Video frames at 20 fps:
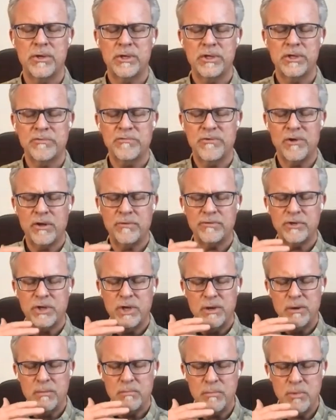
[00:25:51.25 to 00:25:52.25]
So this
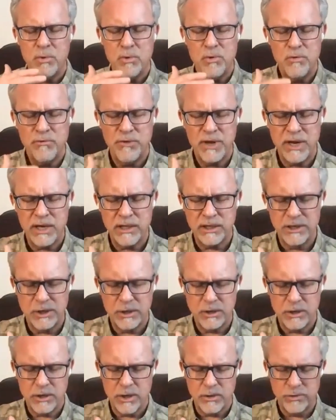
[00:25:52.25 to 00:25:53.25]
involves moving a
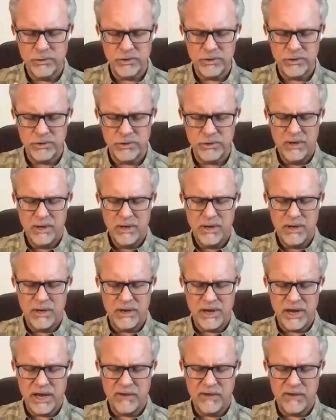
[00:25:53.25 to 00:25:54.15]
little closer,